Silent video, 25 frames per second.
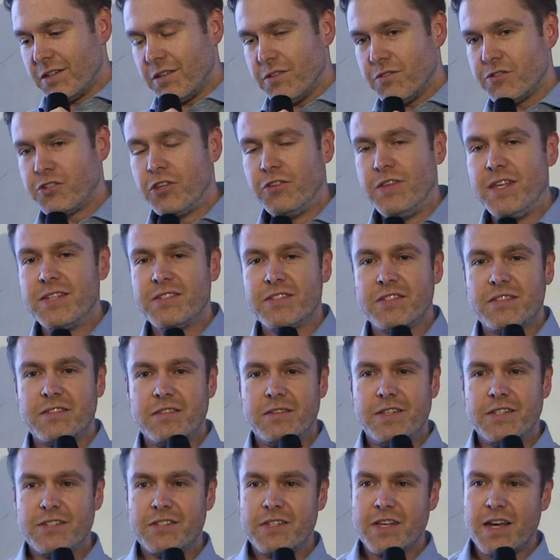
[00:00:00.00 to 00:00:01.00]
So this
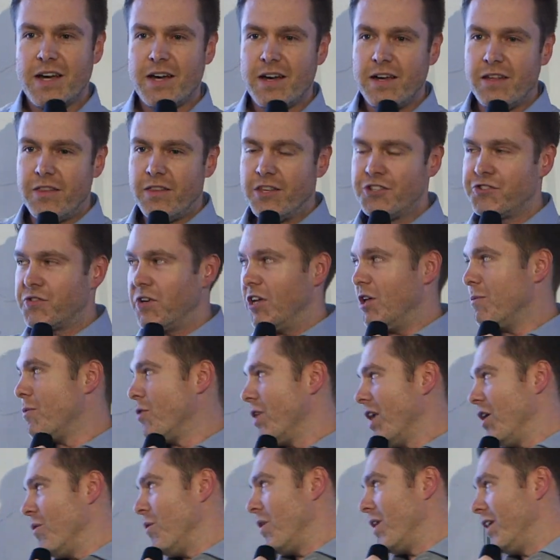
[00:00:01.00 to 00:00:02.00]
Trello
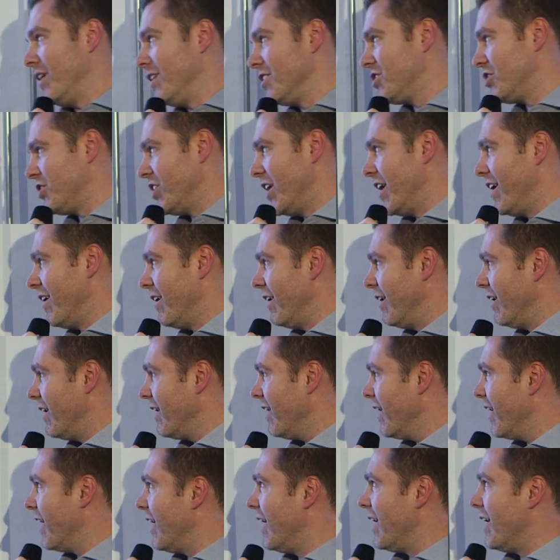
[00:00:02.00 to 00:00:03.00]
board I wanted to share
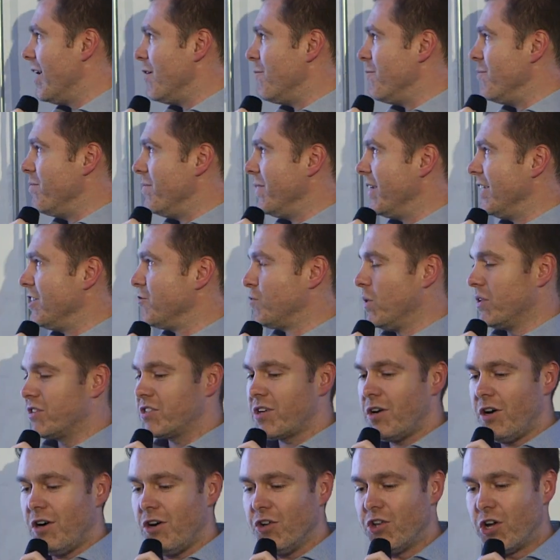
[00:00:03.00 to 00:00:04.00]
is what's
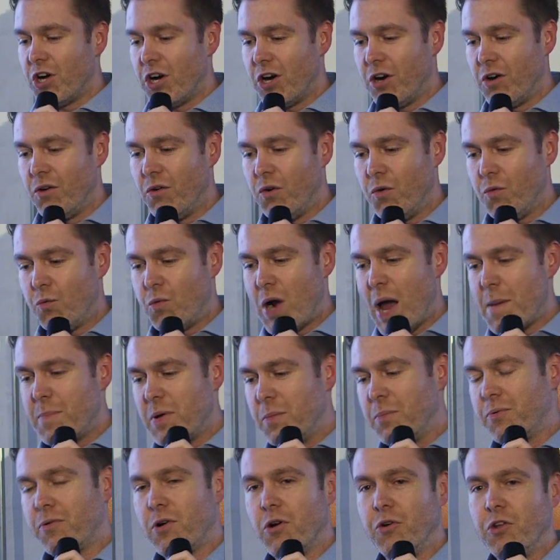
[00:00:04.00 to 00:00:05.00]
called our
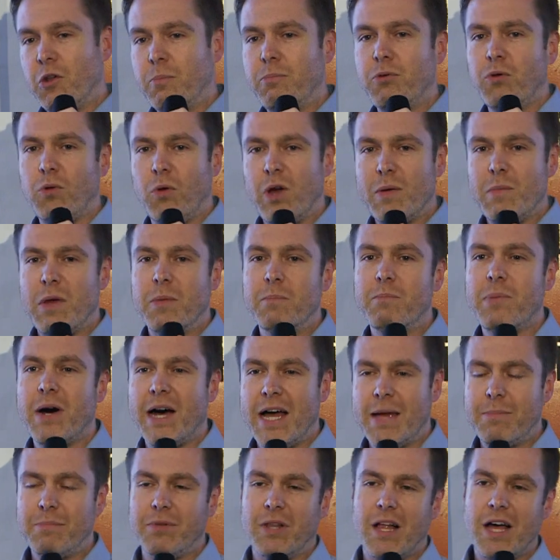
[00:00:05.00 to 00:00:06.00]
Rapid Pro deployment
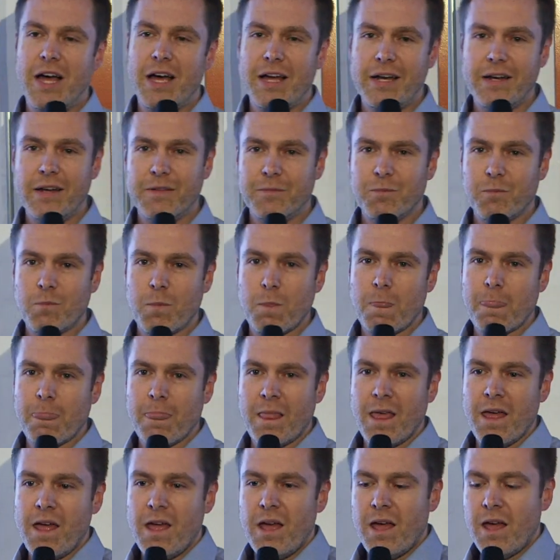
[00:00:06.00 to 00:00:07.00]
pipeline.
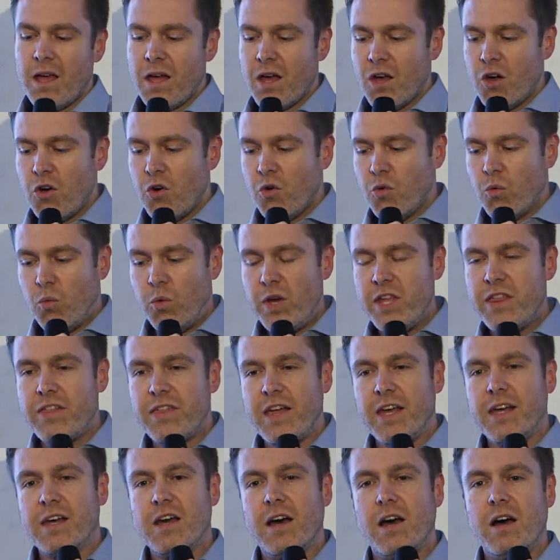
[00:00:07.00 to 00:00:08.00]
We
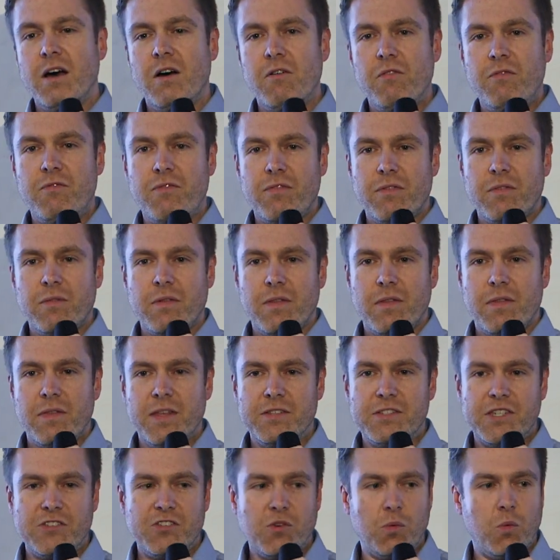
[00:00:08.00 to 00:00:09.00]
think of
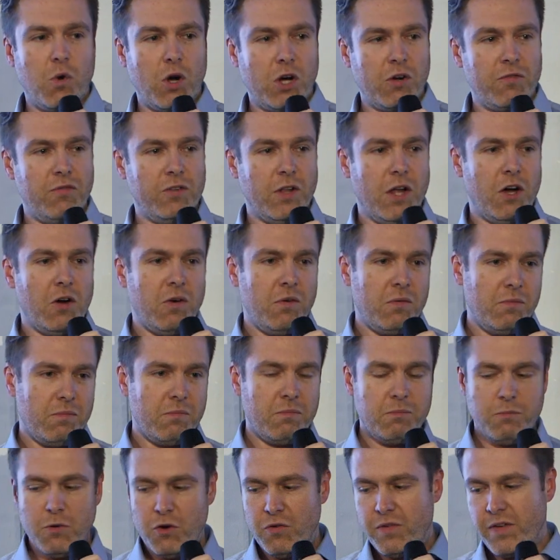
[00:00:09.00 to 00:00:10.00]
this as a workflow,
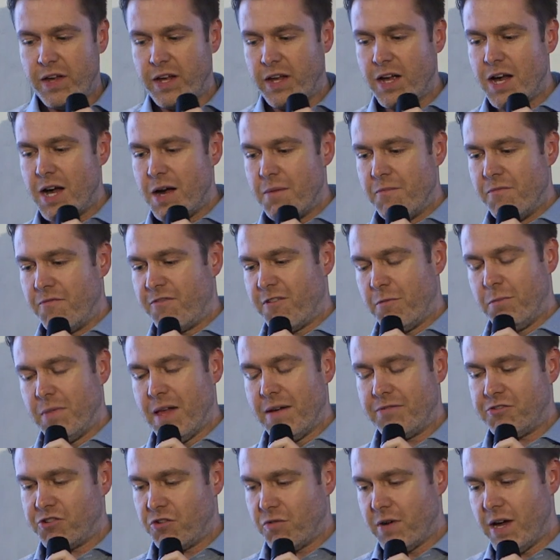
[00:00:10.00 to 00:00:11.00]
moving from
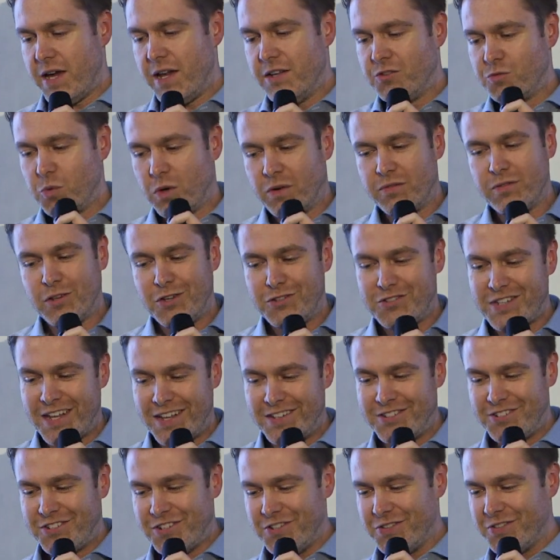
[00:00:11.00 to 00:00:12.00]
left to right as workflows
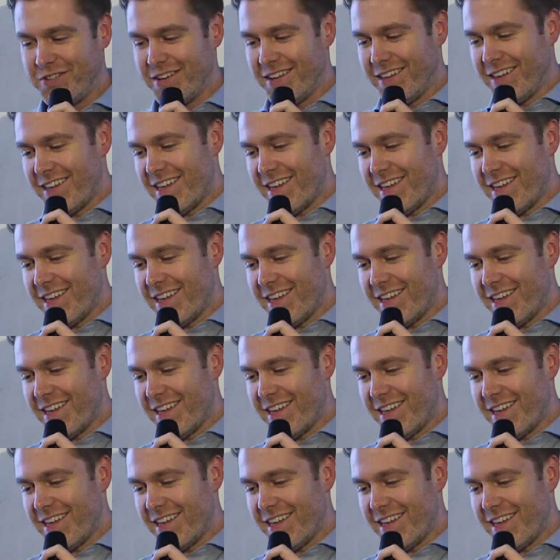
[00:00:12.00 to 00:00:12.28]
tend to,